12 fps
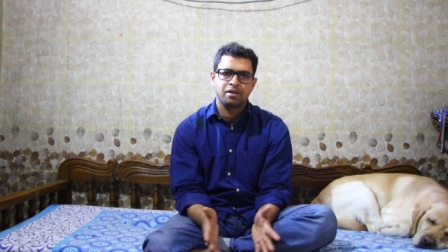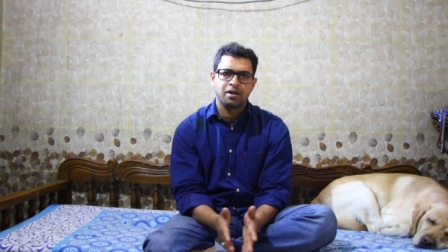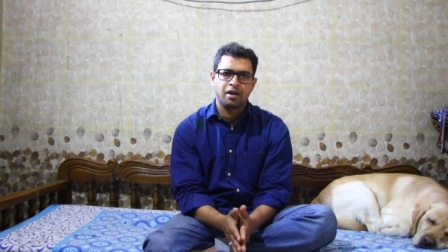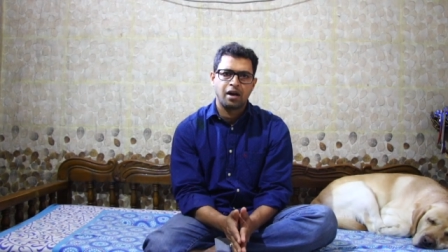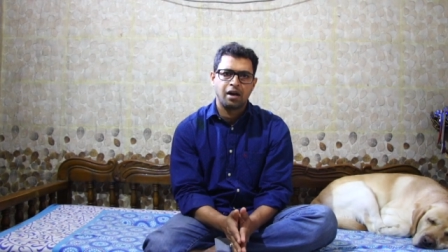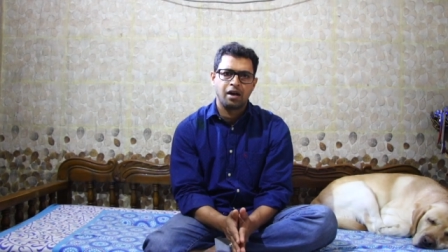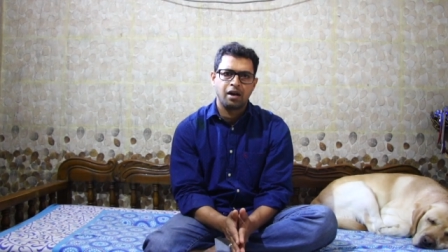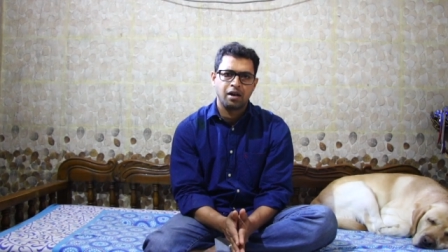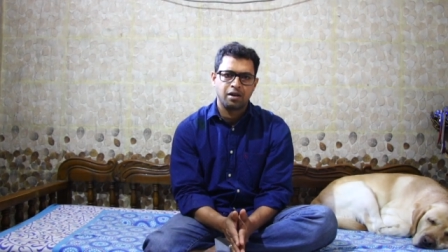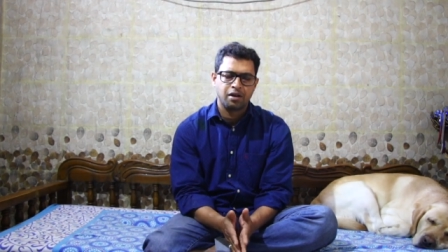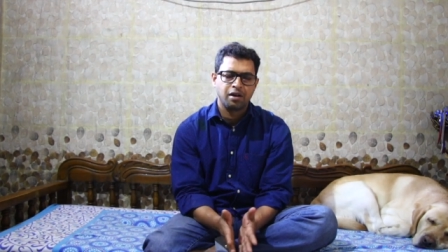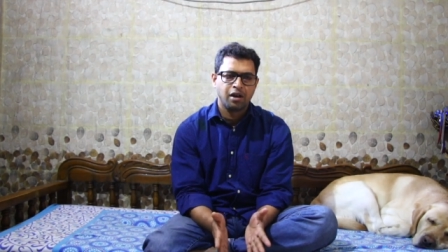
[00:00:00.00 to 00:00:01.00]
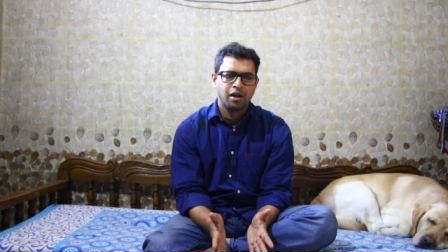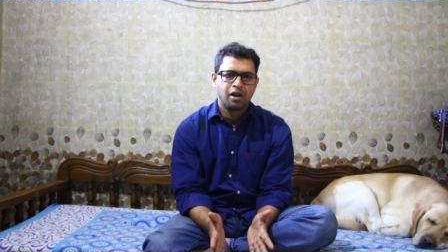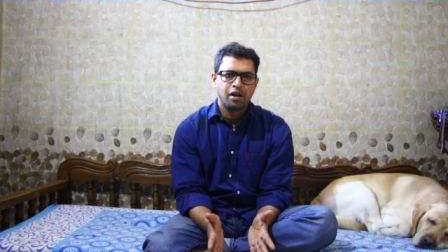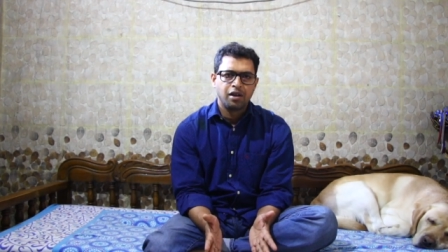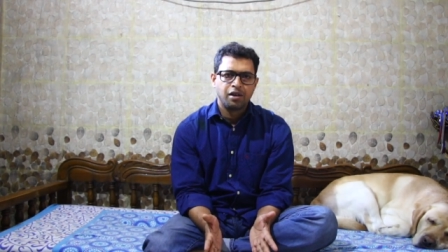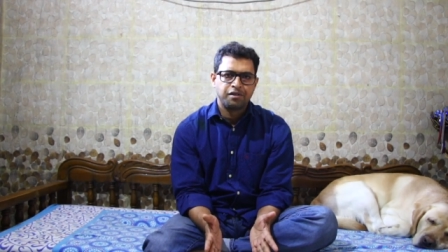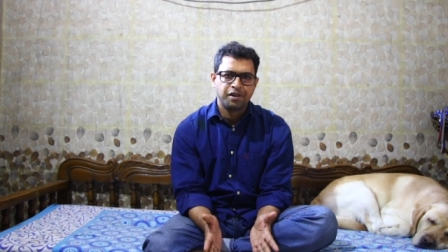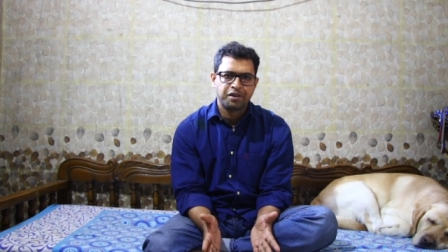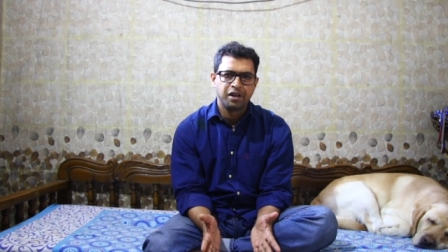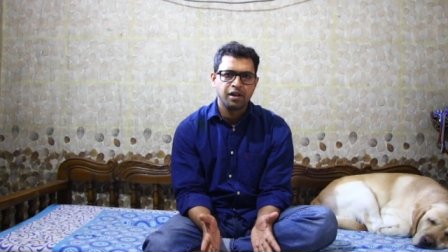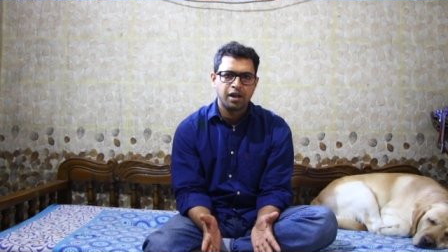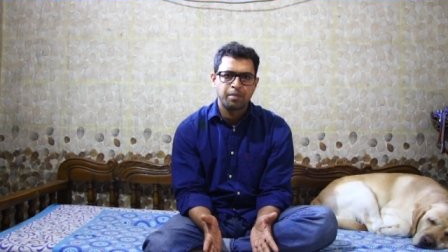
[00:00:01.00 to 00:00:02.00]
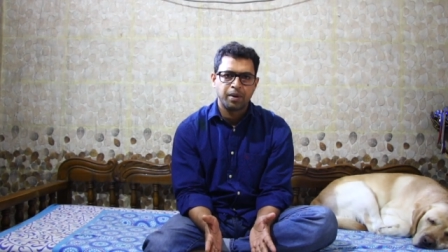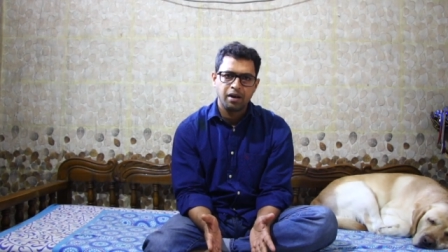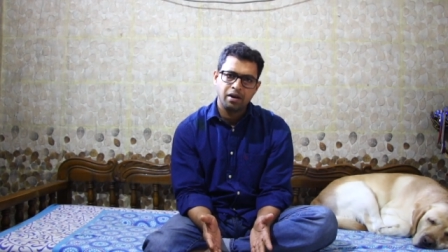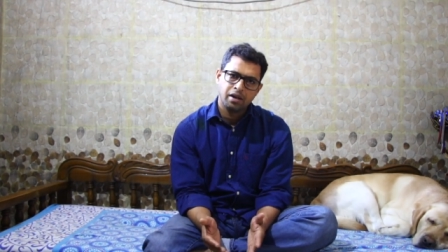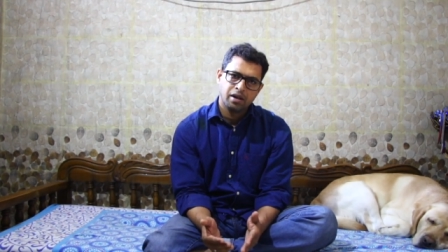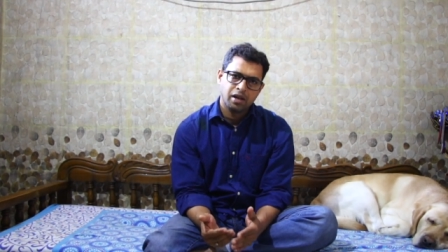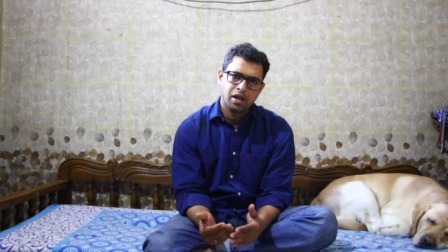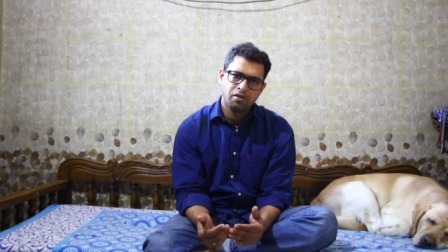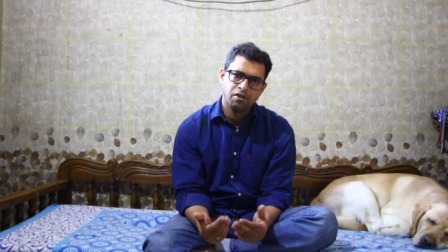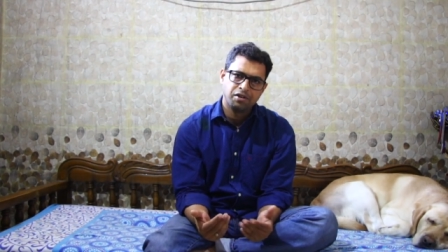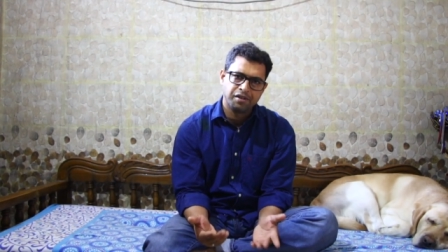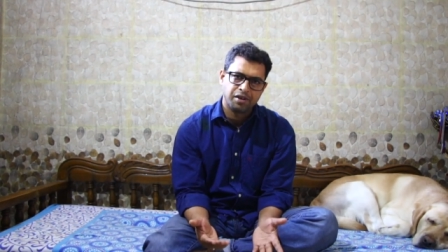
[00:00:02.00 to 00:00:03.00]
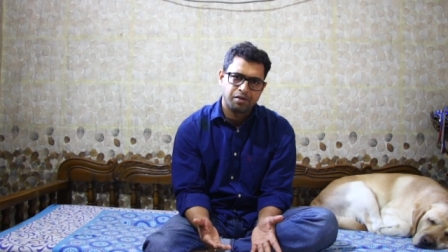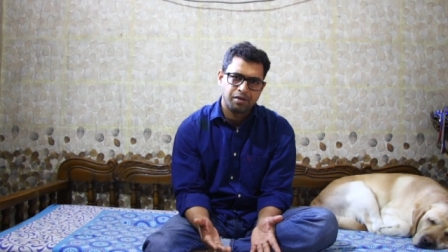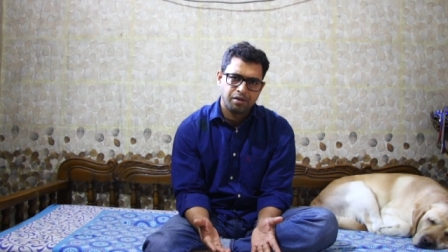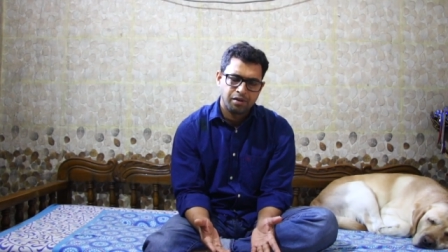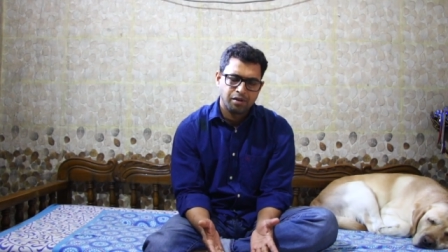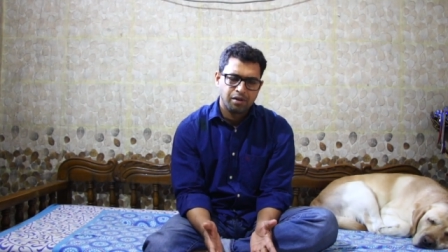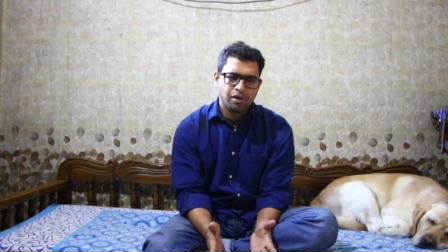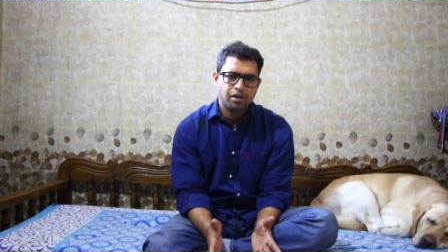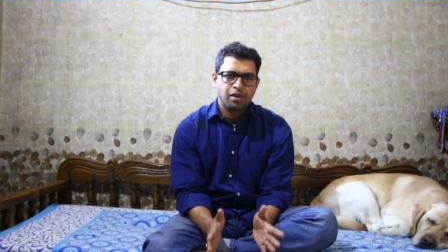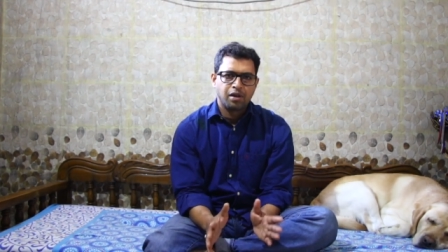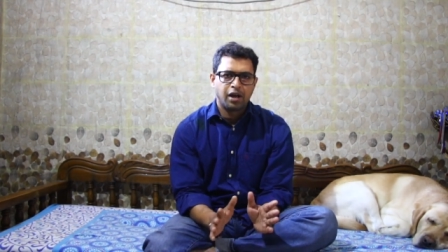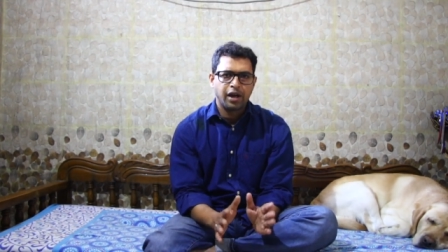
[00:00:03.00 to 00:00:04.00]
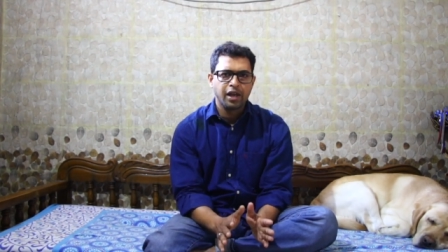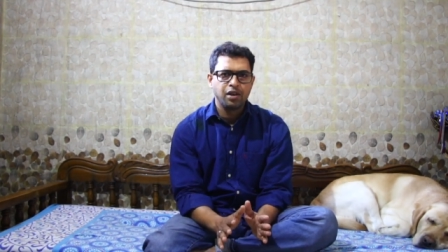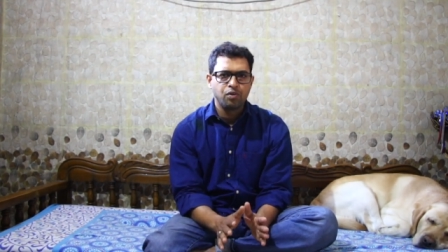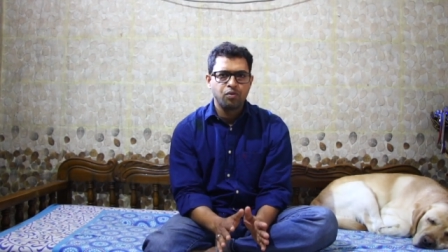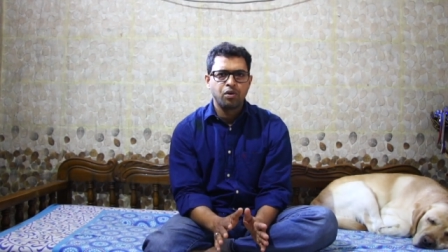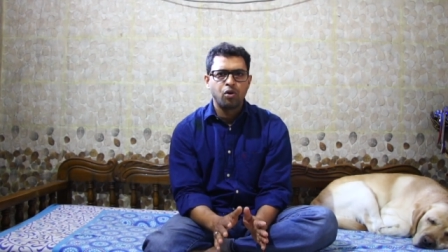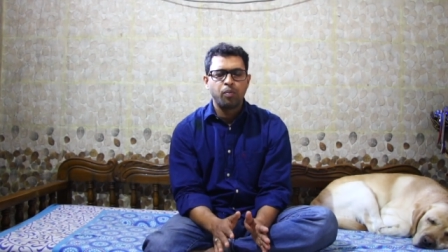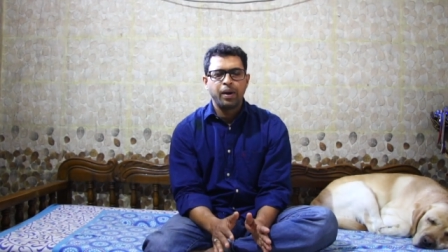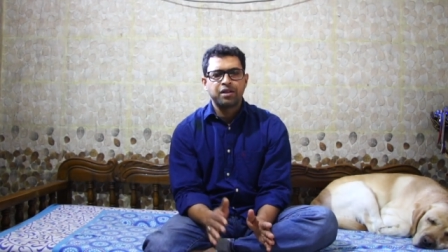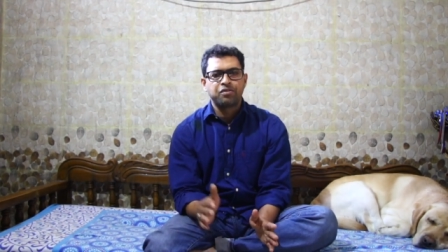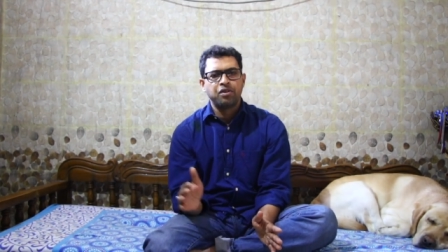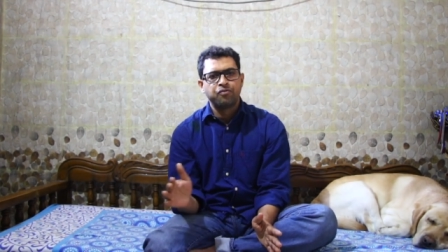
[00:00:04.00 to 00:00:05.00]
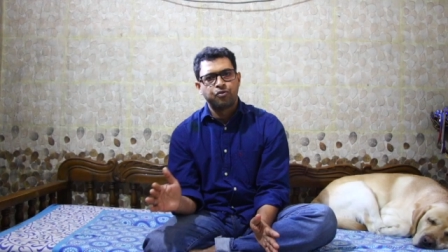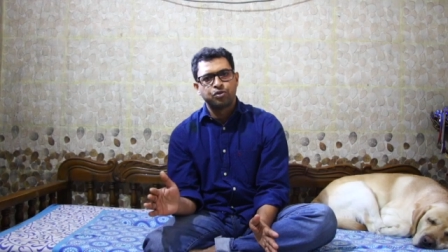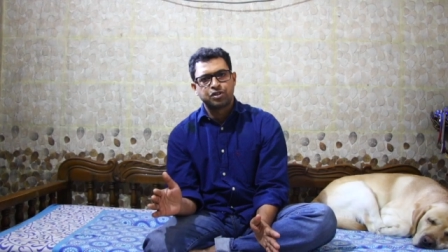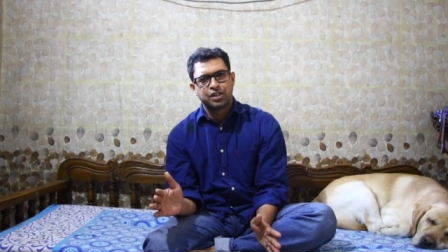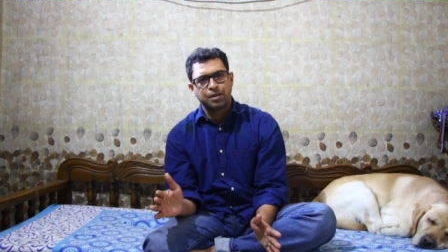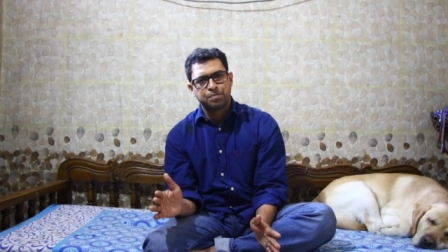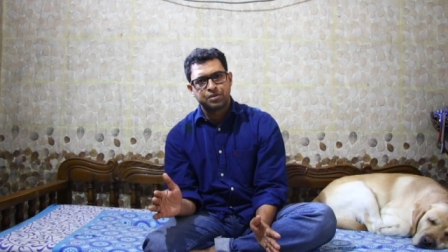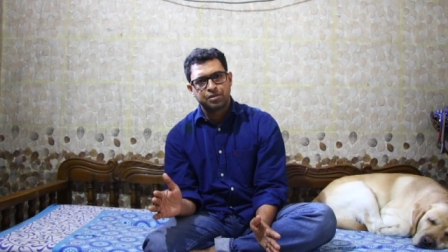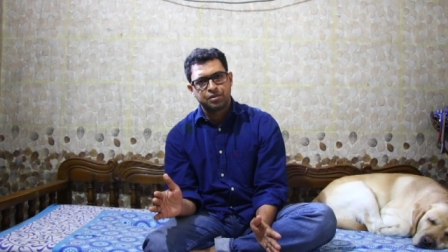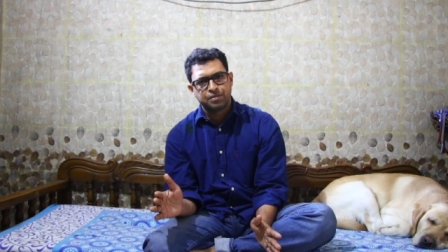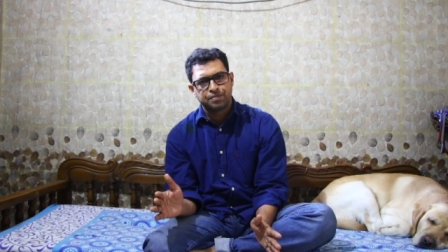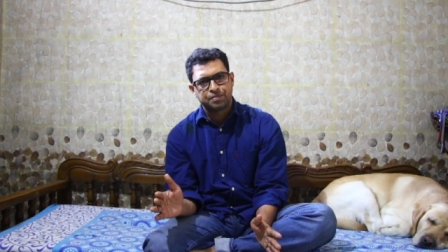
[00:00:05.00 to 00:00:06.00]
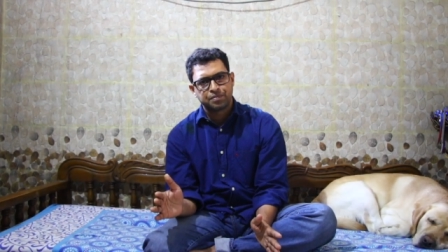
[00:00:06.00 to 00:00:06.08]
the sitting command, he will sit. Again you go back 3-4 steps,